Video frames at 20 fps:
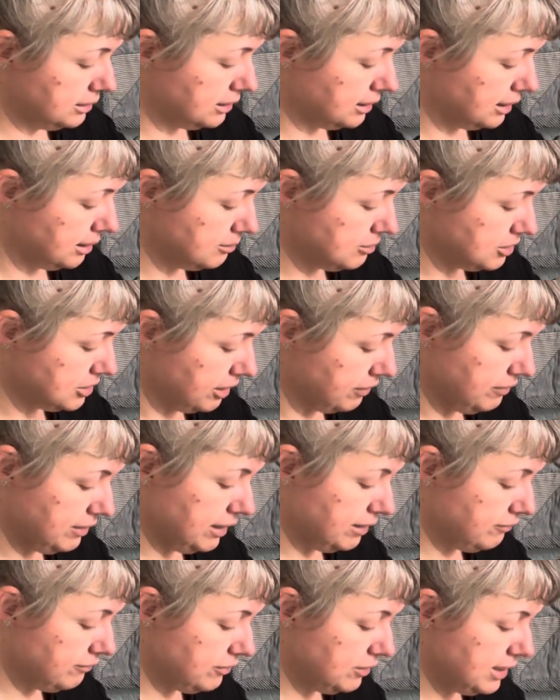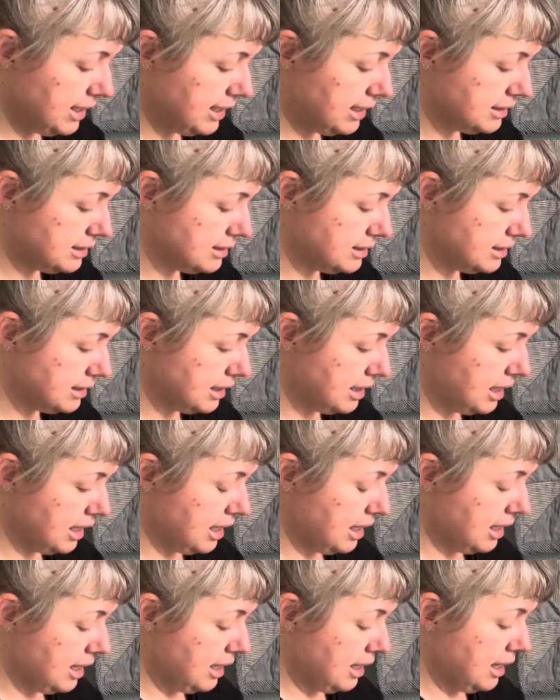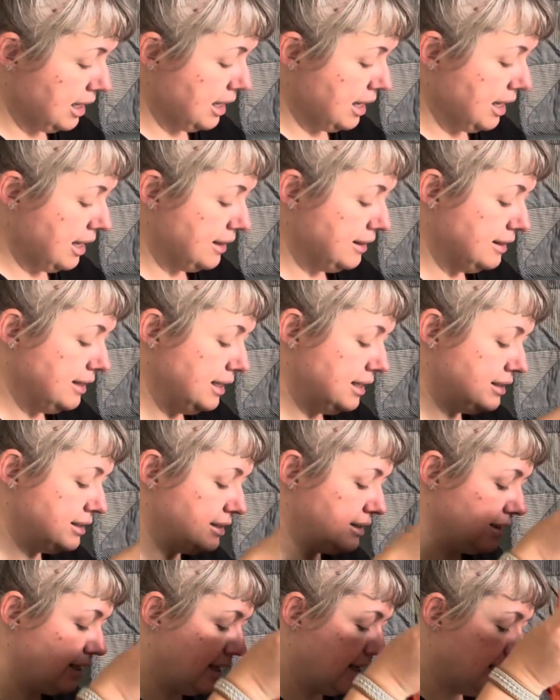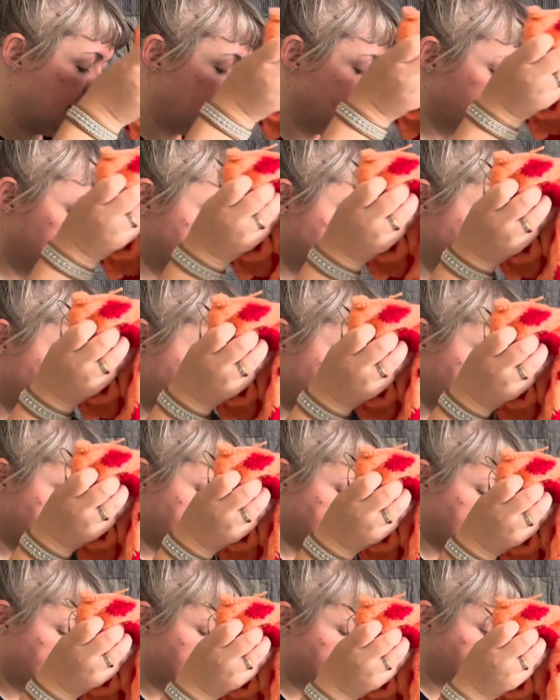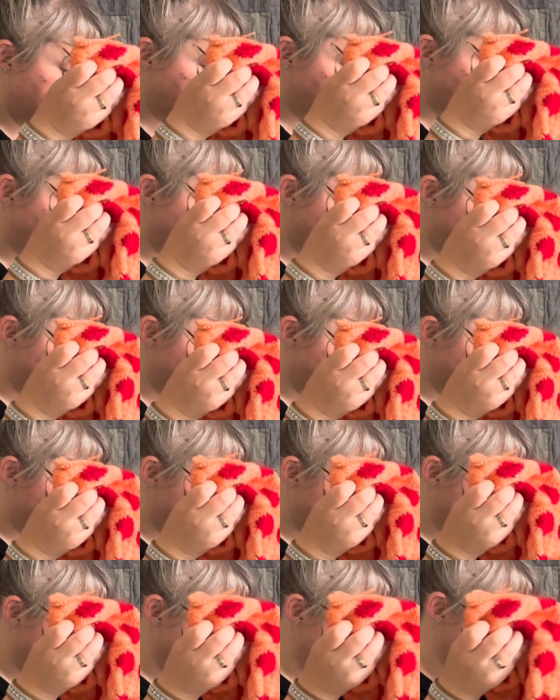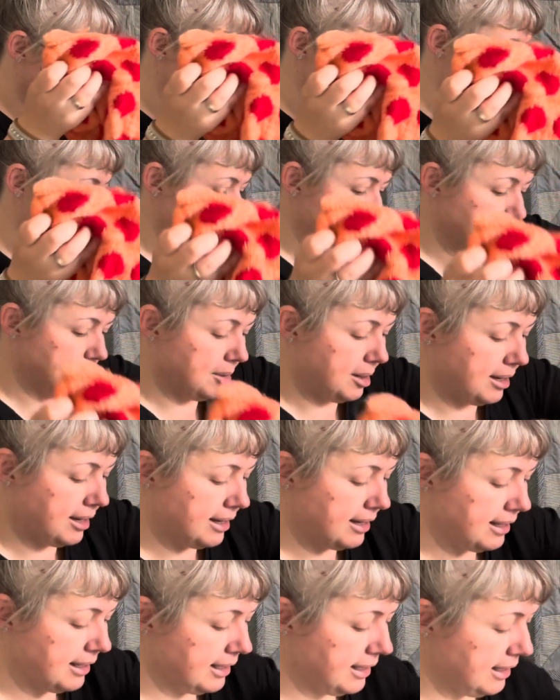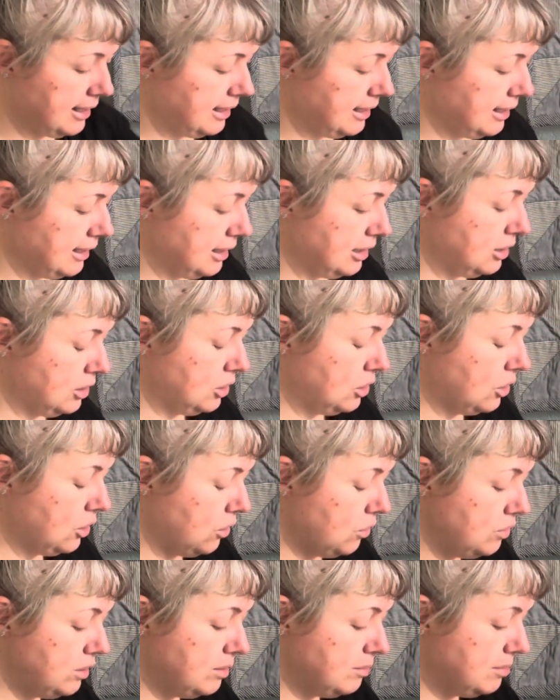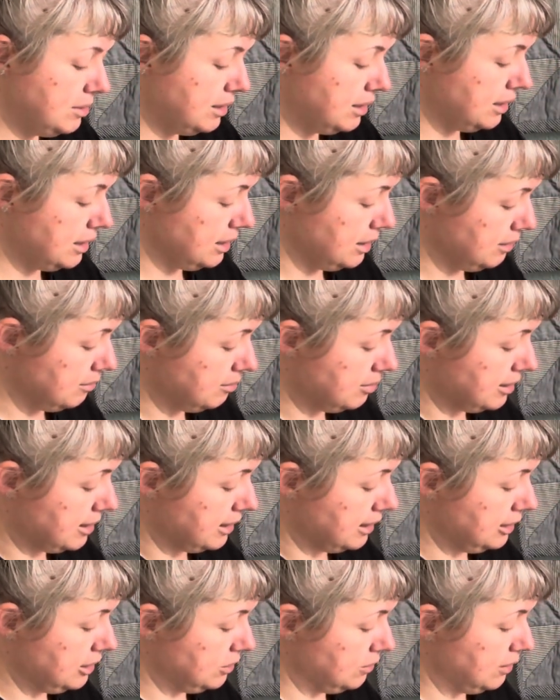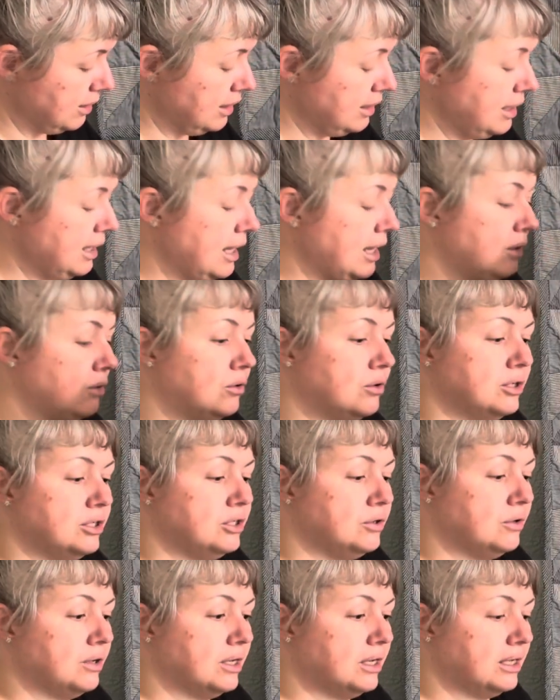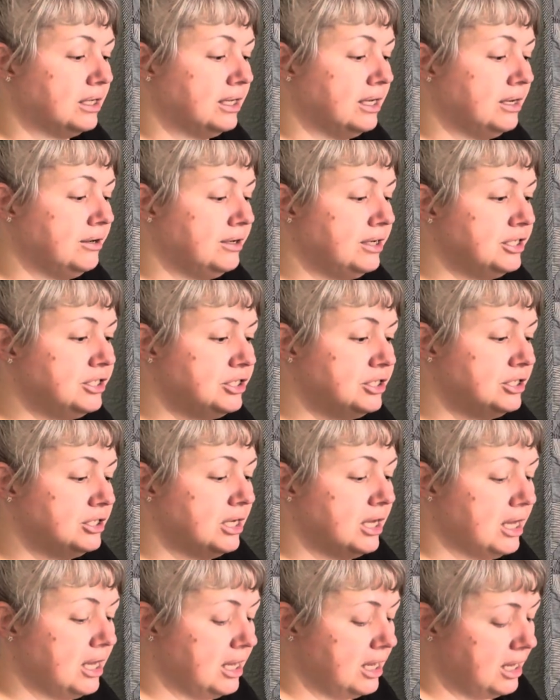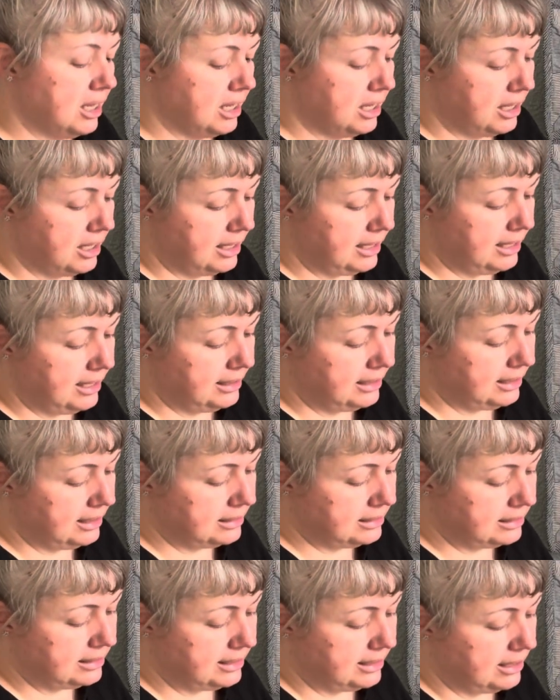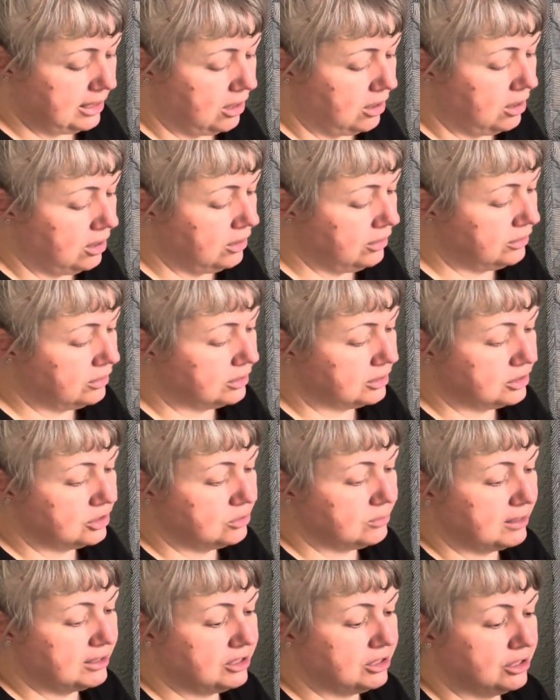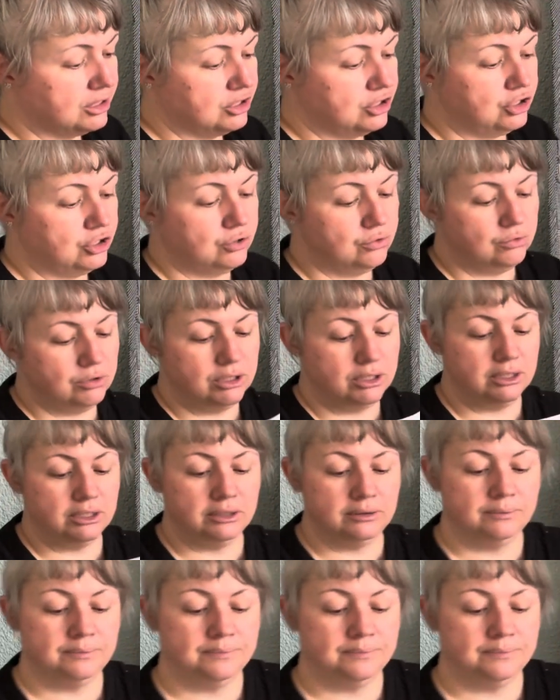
I'm saving it for last. This is a little pattern by Kolibri by Johanna or Johanna Gerish. It is the Arthur Sweater Junior.